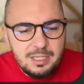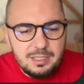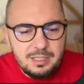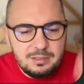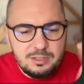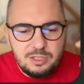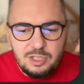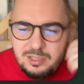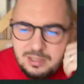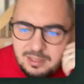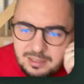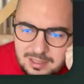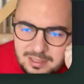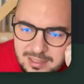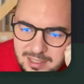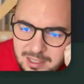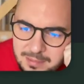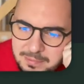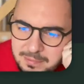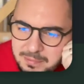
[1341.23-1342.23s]
just
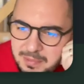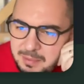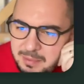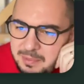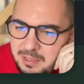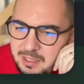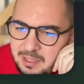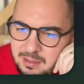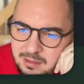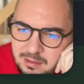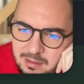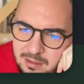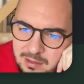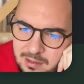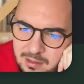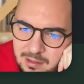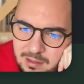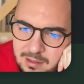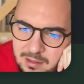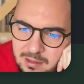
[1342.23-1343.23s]
accept, maybe.
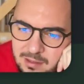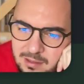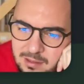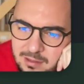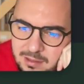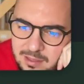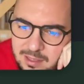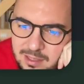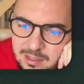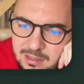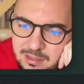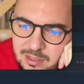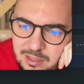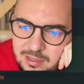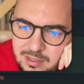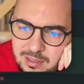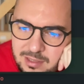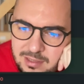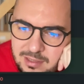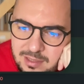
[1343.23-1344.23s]
Yeah, it's
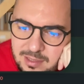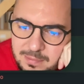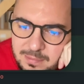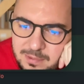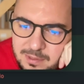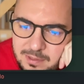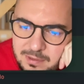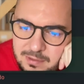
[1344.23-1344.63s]
just accept.